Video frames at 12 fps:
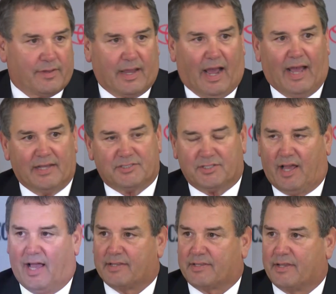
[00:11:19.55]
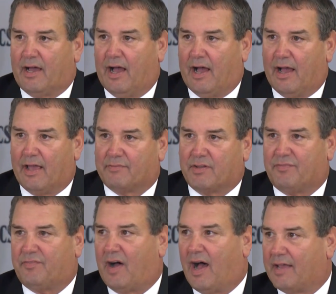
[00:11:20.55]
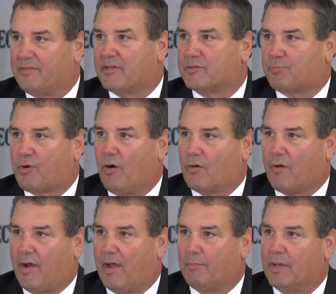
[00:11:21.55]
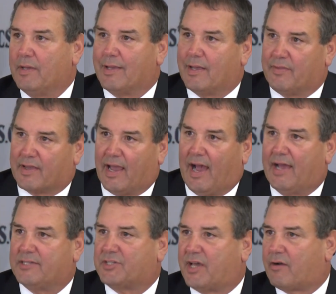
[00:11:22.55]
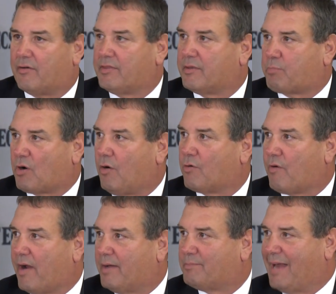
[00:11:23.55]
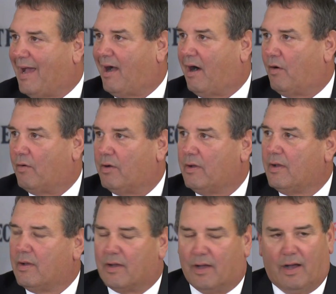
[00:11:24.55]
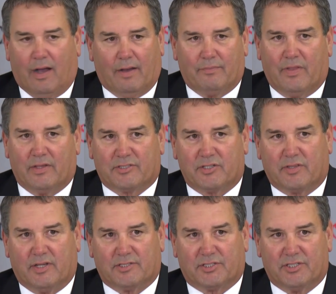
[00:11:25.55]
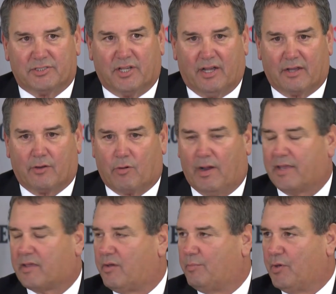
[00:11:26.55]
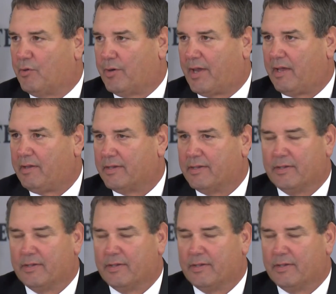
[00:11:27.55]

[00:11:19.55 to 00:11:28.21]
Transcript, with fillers: the guys that uh, have defined this program and the guys that are in the program now. Uh, this, this is a great community.